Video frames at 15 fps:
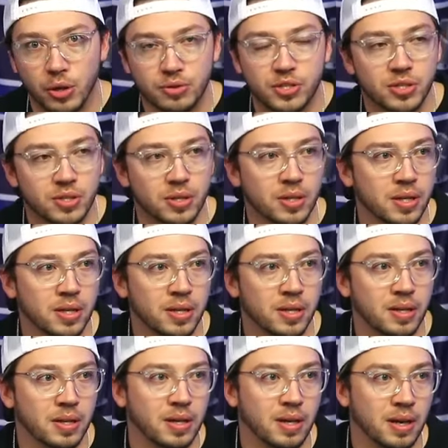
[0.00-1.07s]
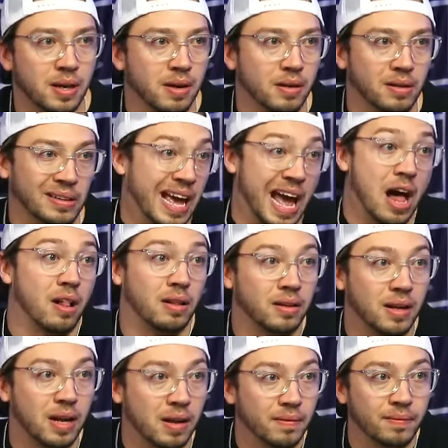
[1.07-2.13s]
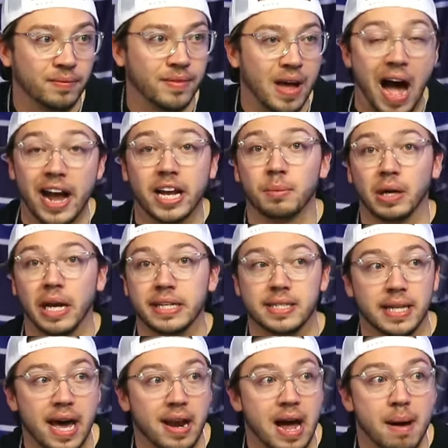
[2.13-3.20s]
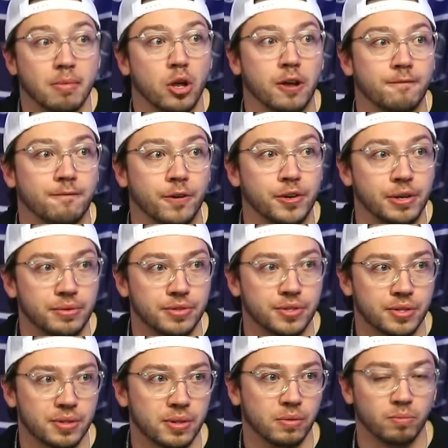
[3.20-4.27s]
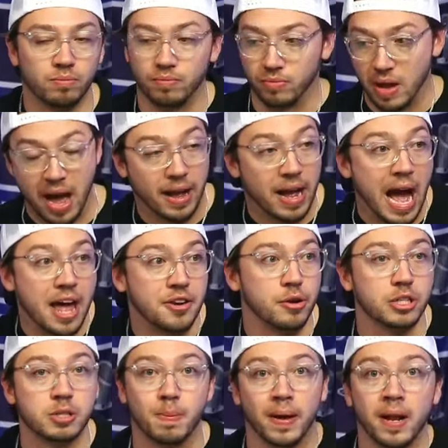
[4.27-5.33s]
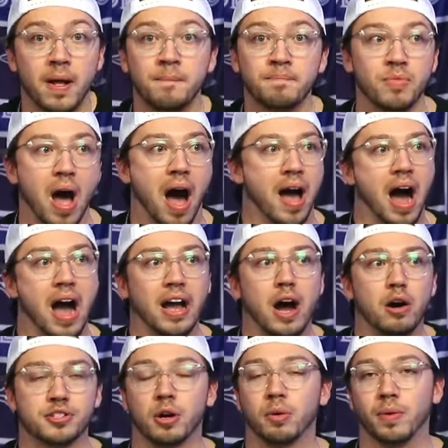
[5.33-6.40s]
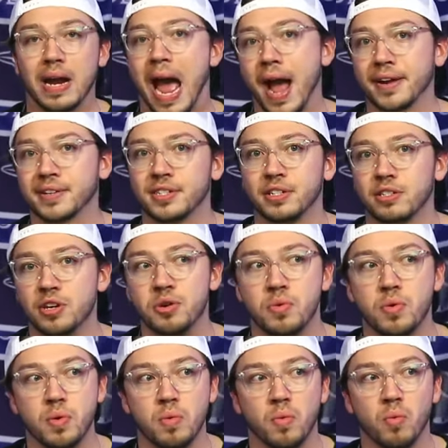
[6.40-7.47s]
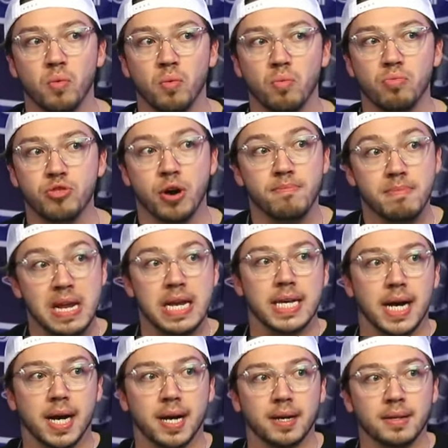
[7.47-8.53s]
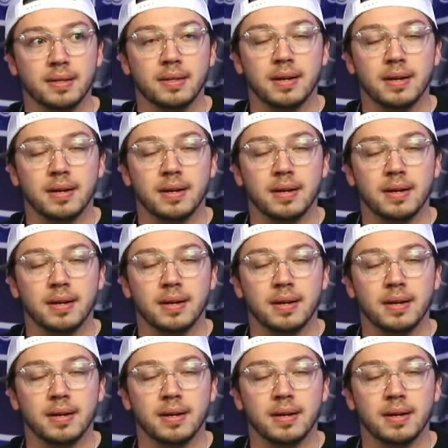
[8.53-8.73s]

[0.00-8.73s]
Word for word: news. Hell, I can relate to that. I'm looking for news. I had news, but I also react to the media.